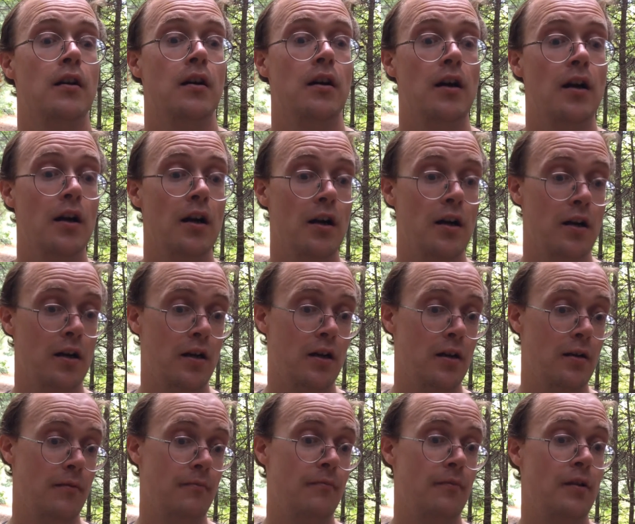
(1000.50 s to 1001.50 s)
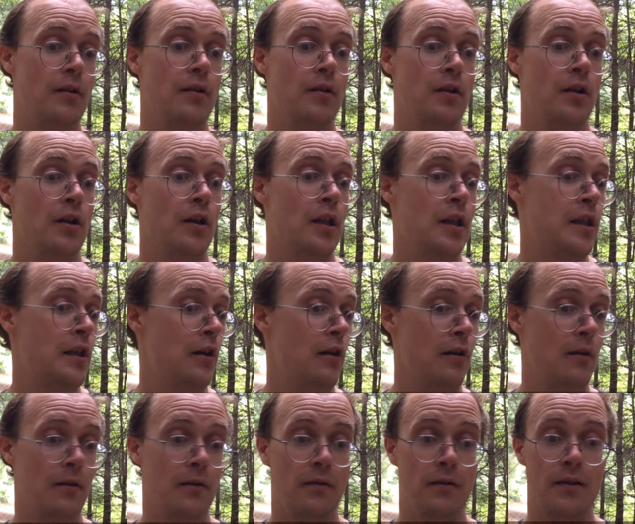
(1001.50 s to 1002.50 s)

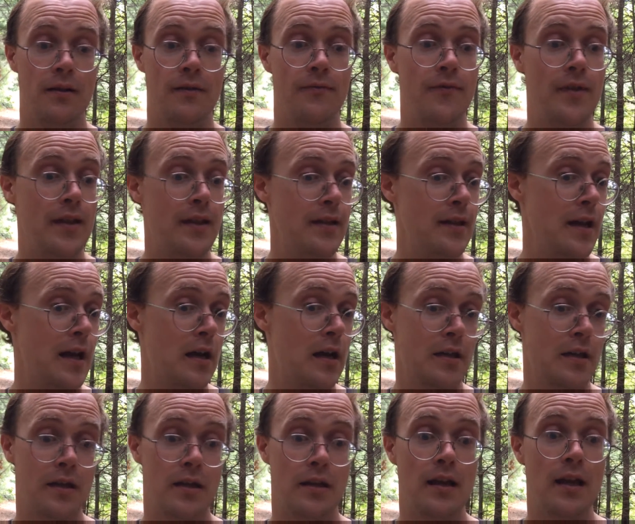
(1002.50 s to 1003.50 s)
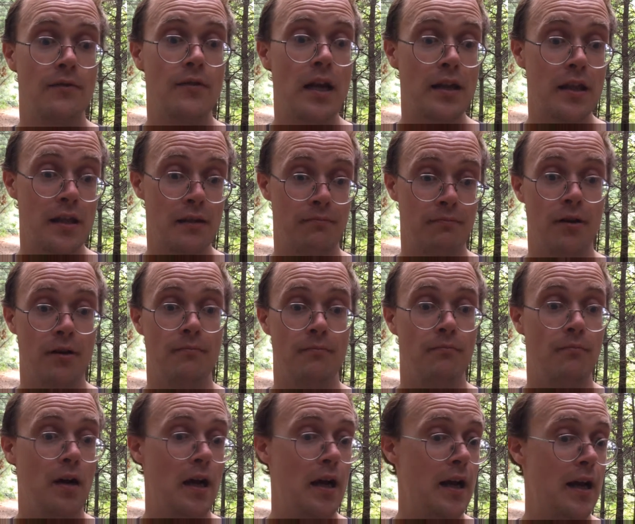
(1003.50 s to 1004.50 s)
So yes, again, this is what
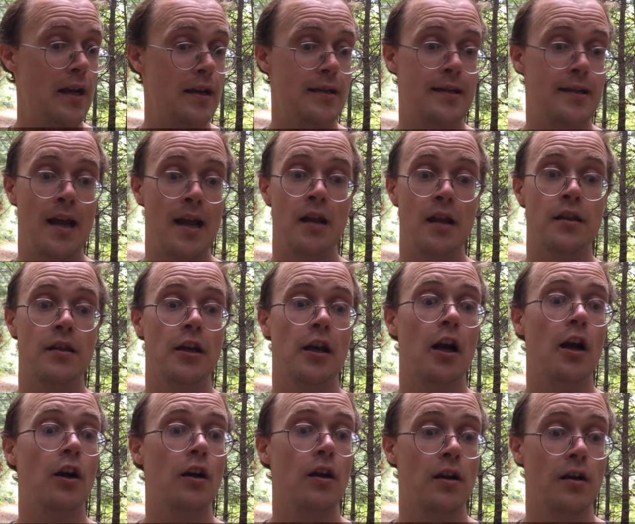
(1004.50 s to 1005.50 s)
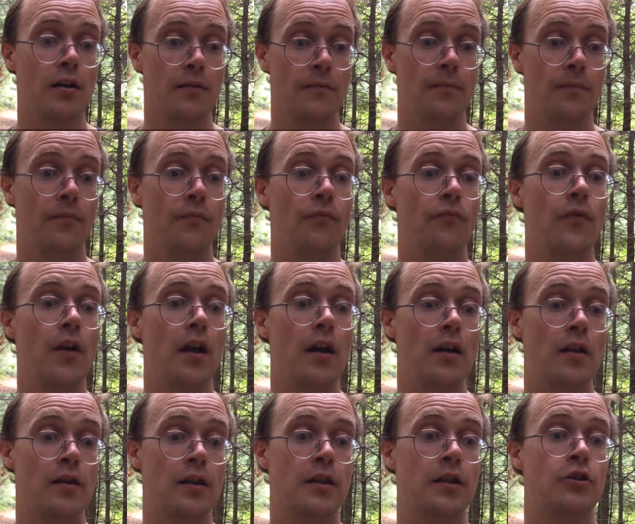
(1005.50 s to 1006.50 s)
my takes on
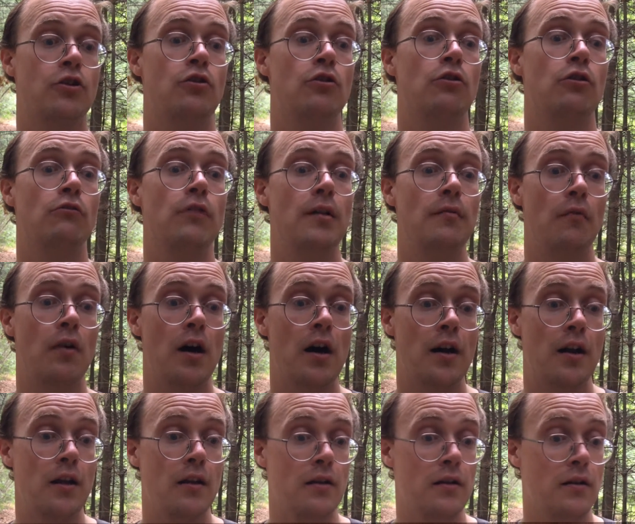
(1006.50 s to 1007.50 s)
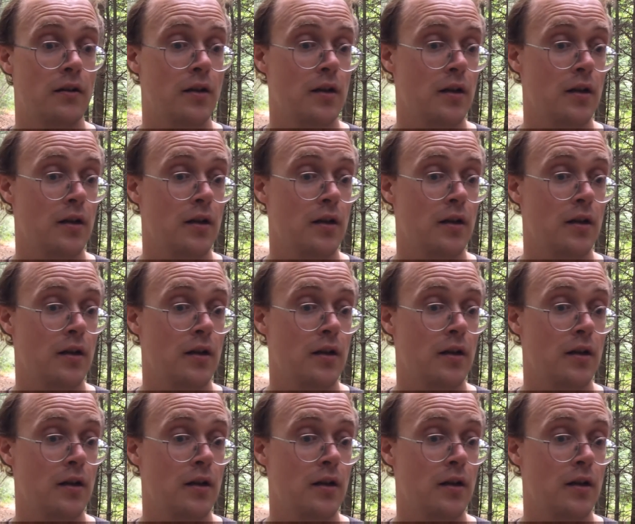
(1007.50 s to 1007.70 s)
the Sutaro Iwata.